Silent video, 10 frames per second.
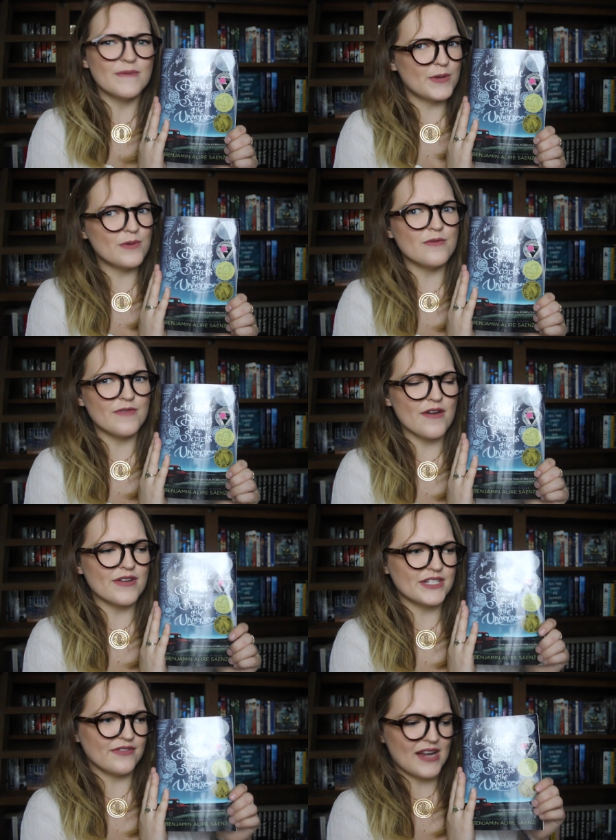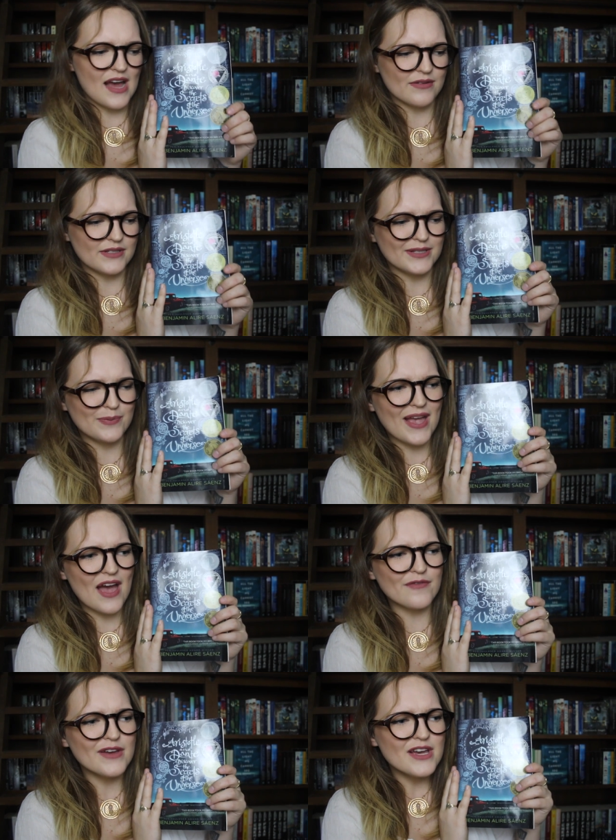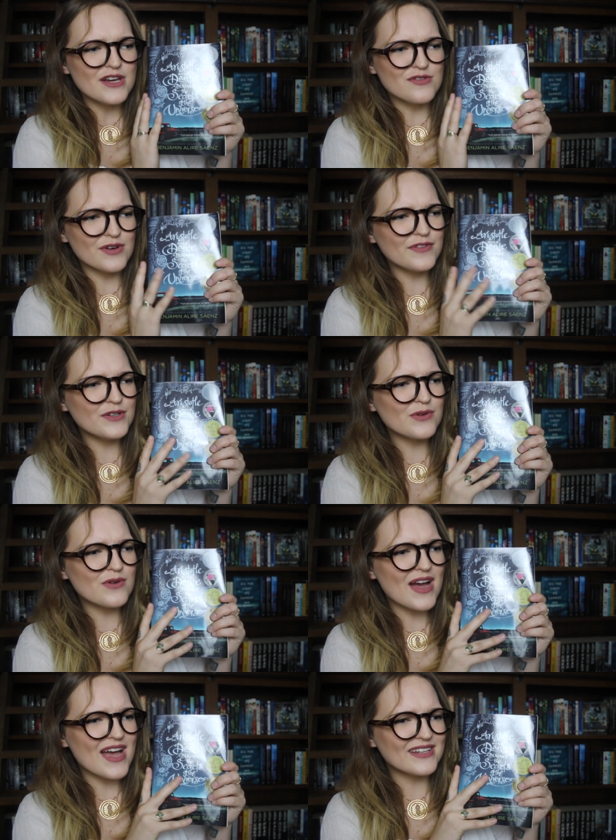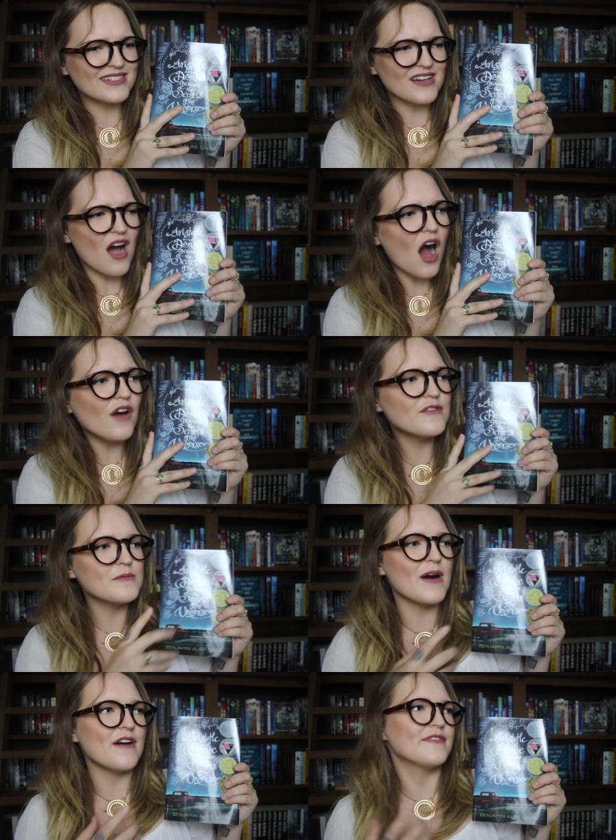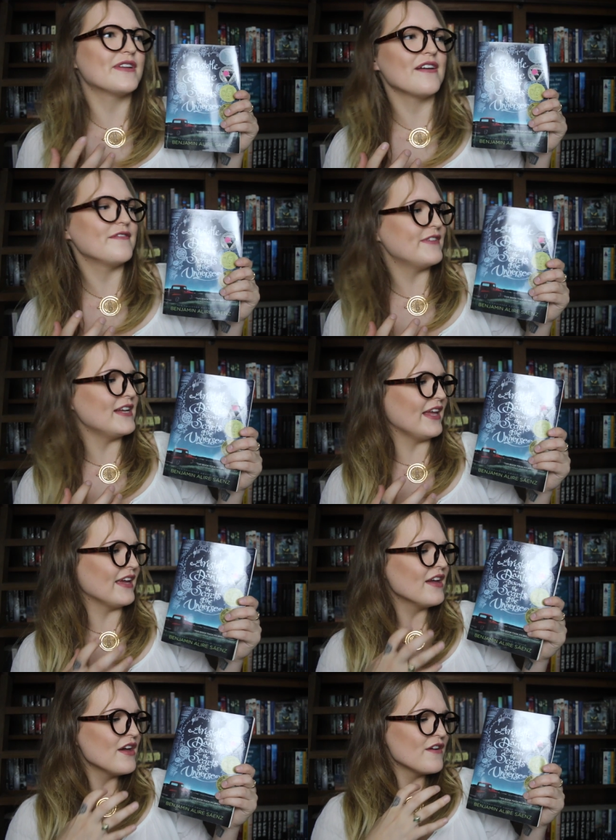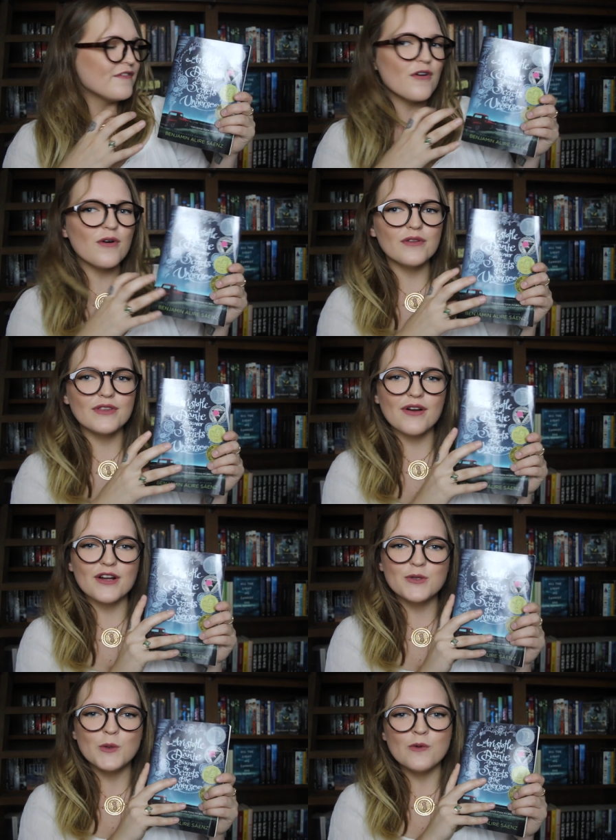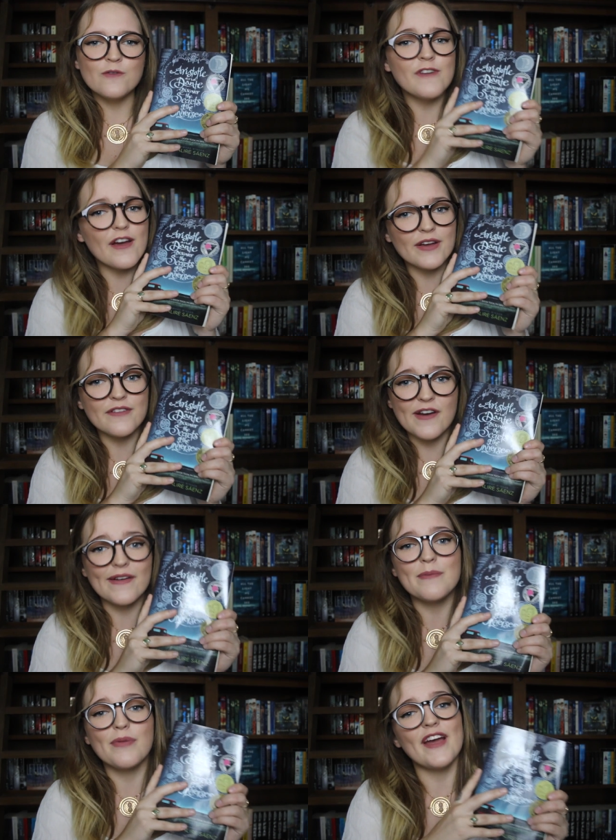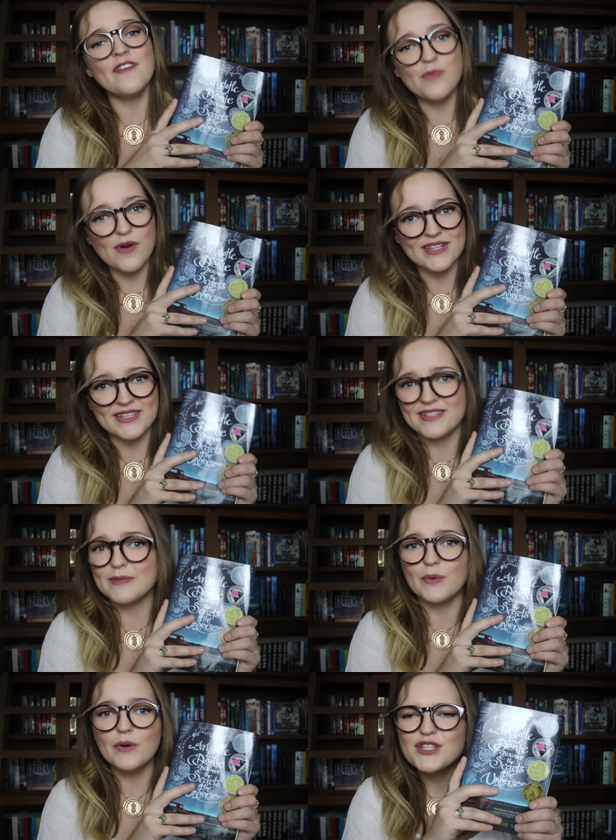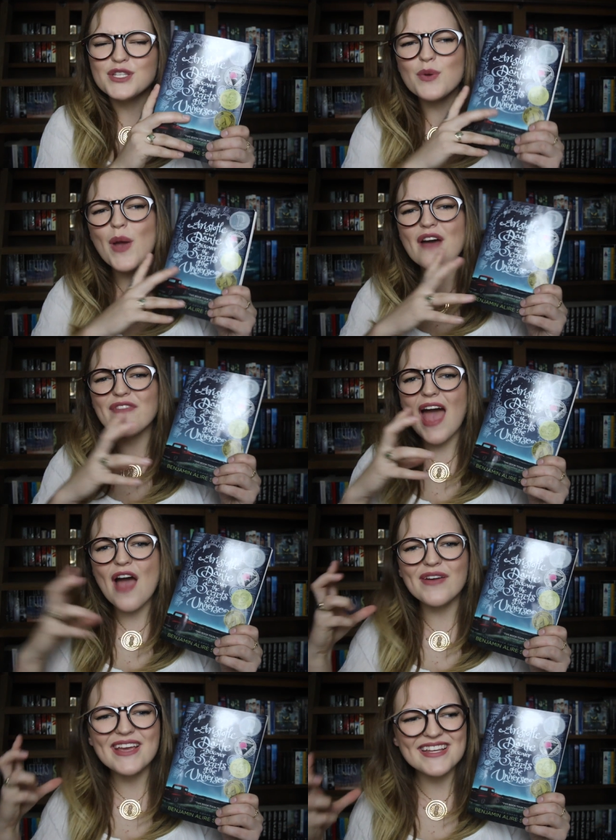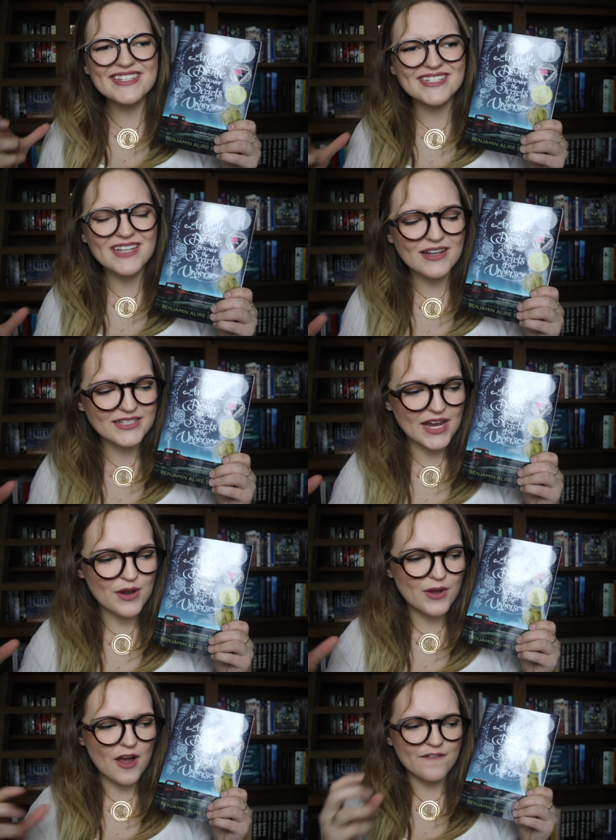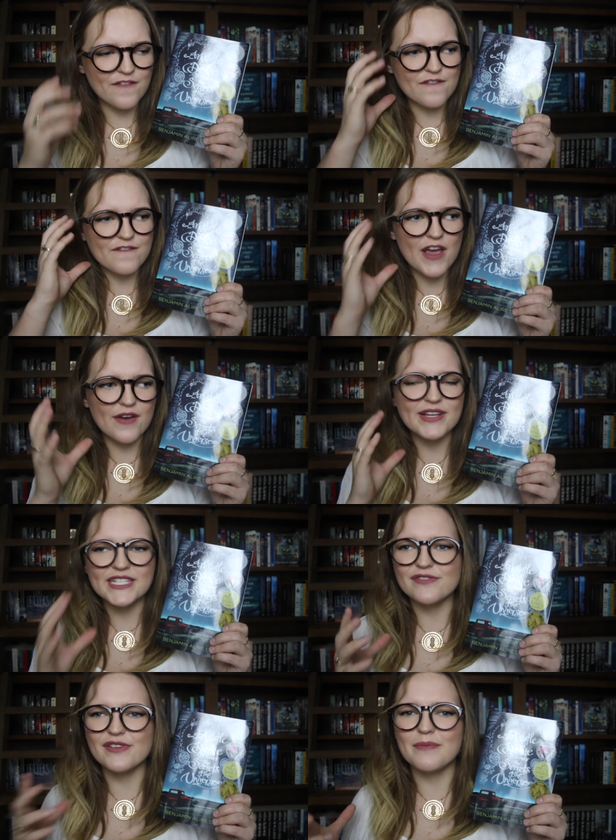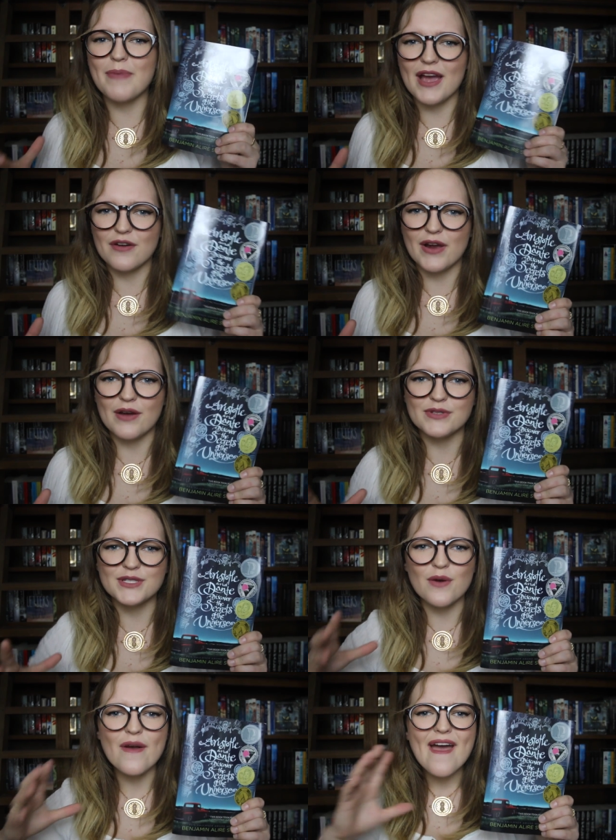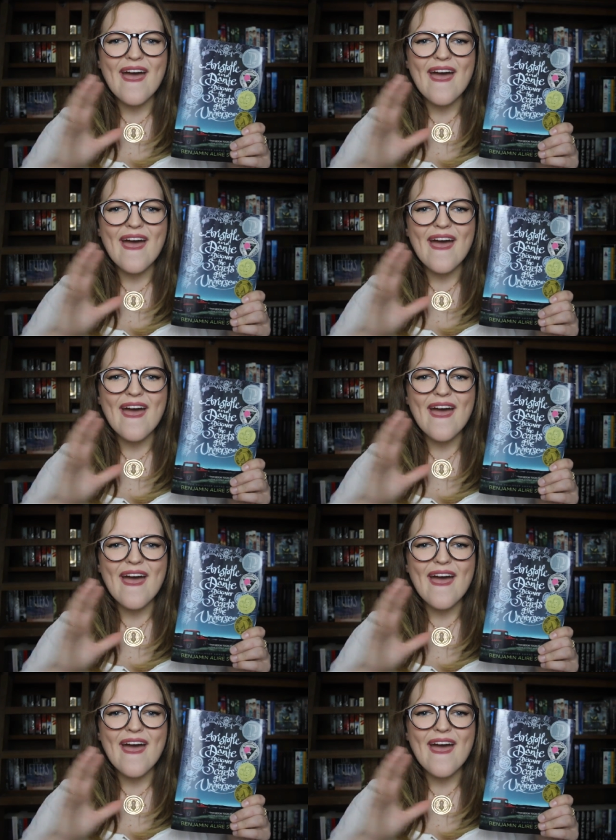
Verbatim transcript: 2 very different houses. We have Gryffindor and Hufflepuff that I'm feeling, for there are 2 very, very brave boys in this book. So you have Ari and Dante, who come from very different backgrounds. So